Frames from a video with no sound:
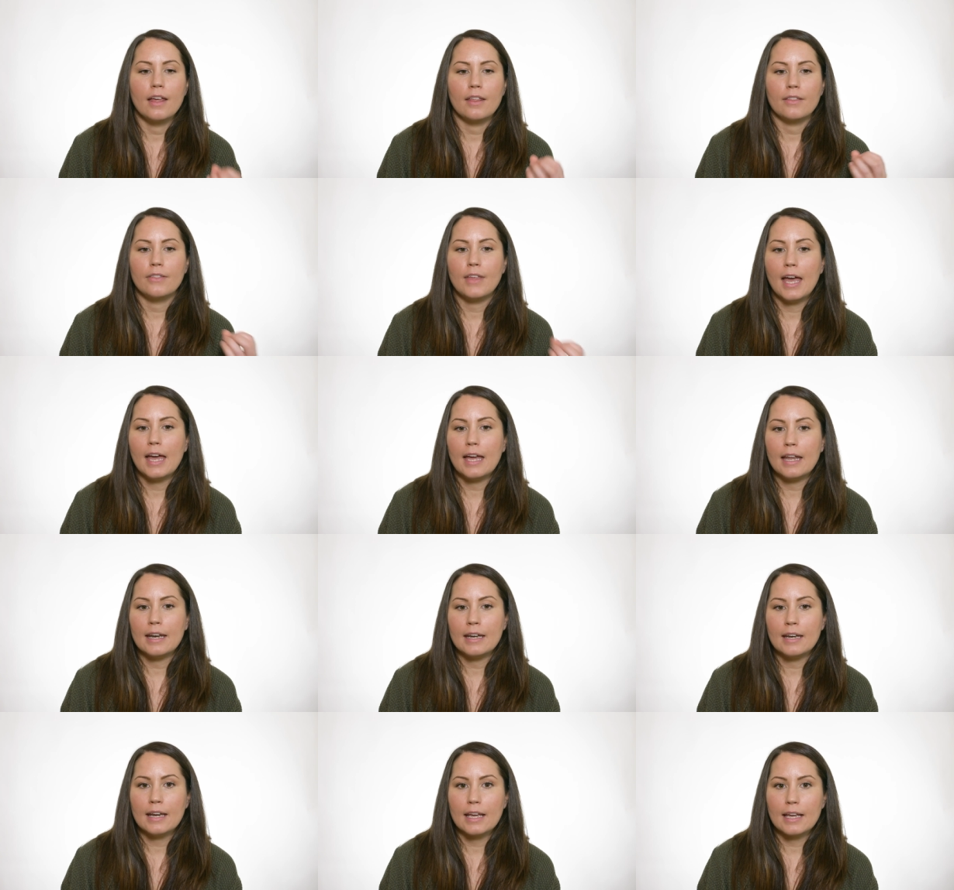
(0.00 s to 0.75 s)

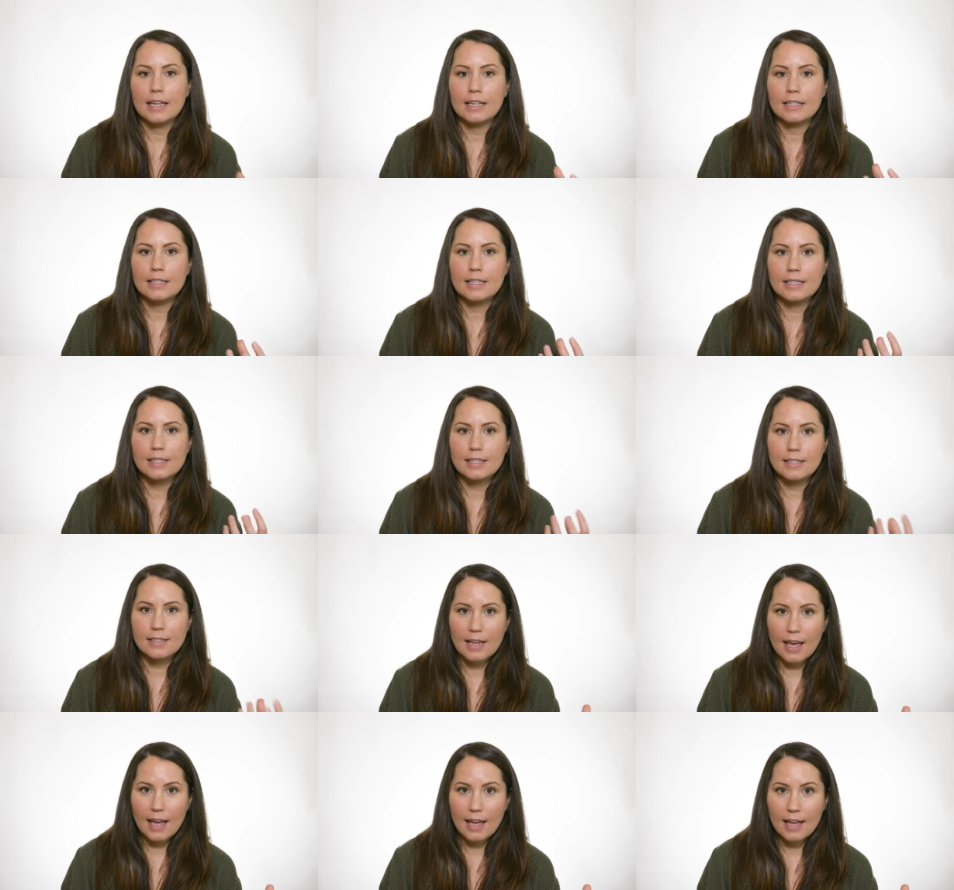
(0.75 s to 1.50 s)
then
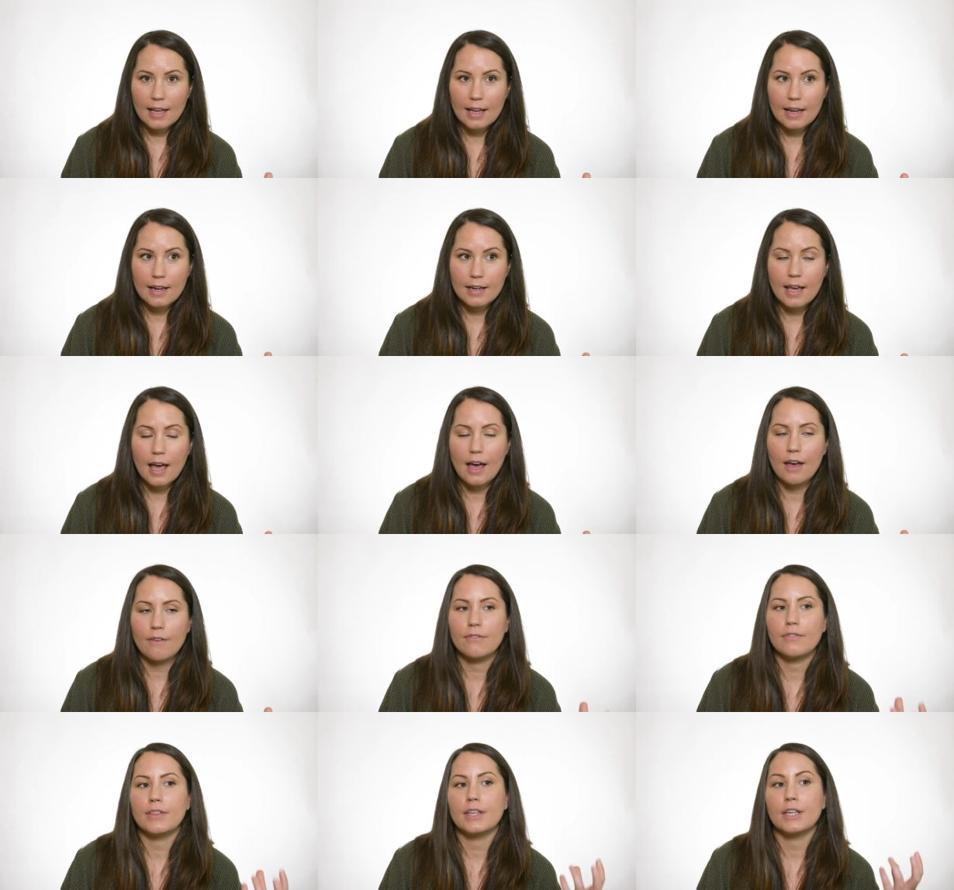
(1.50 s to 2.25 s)
instead
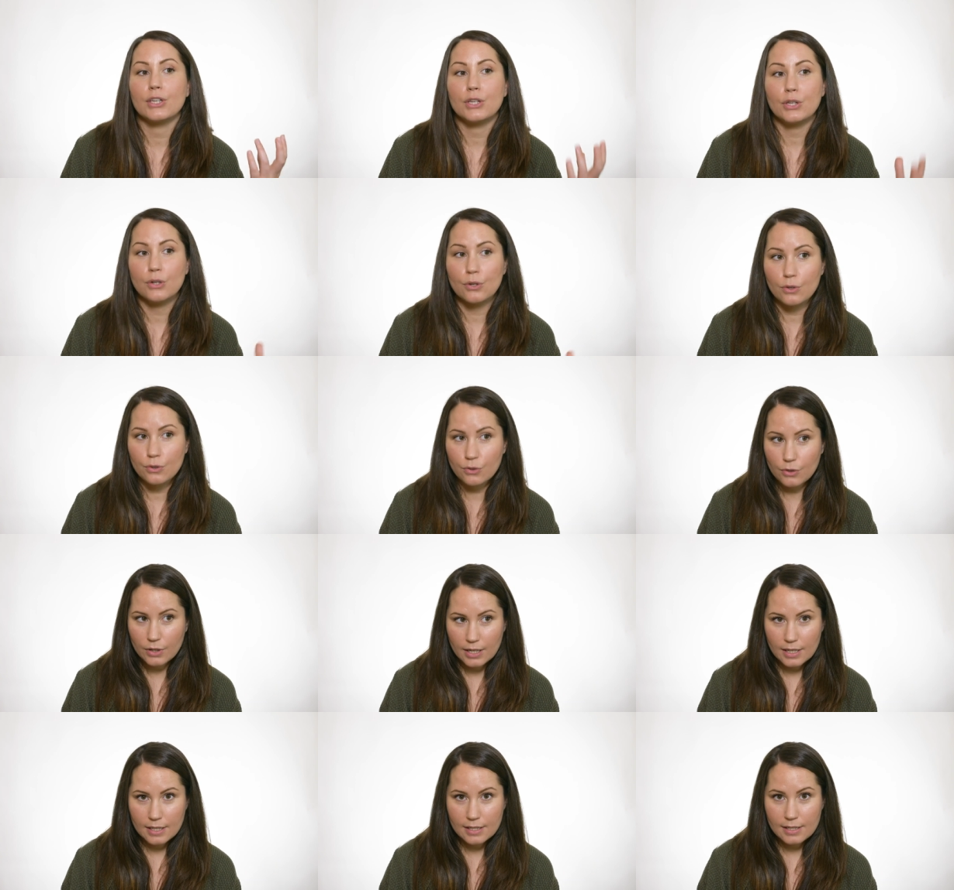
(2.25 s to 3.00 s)
of the
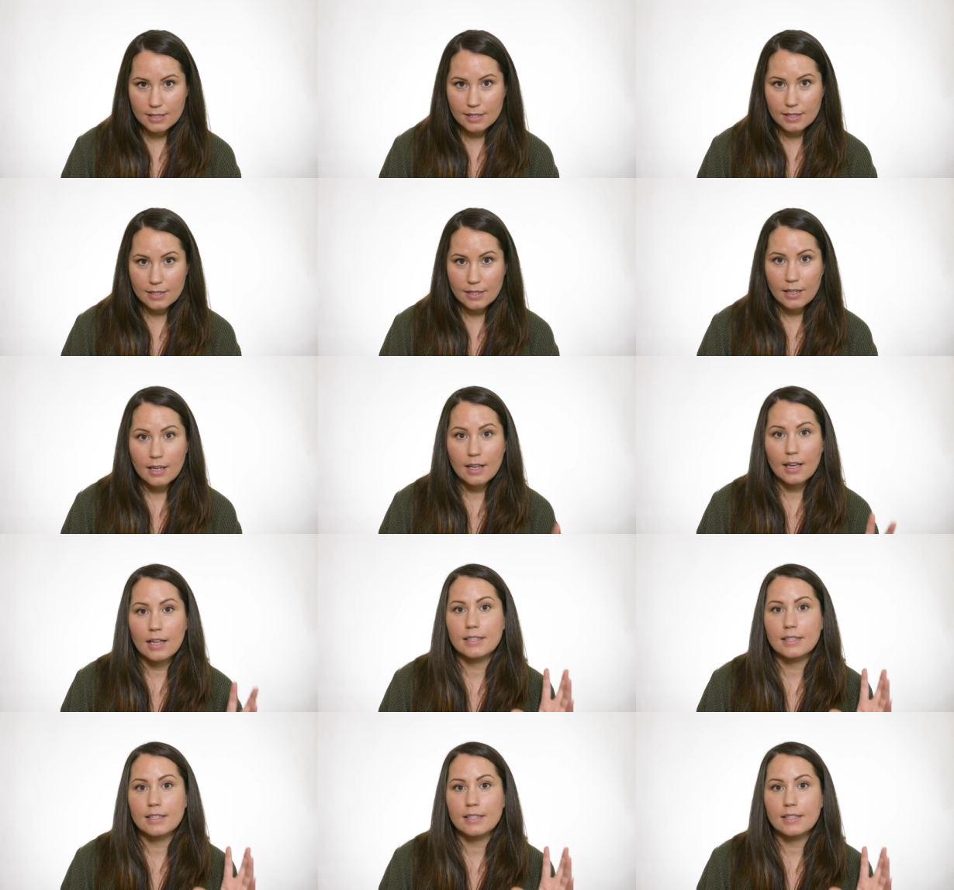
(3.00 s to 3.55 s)
uterus,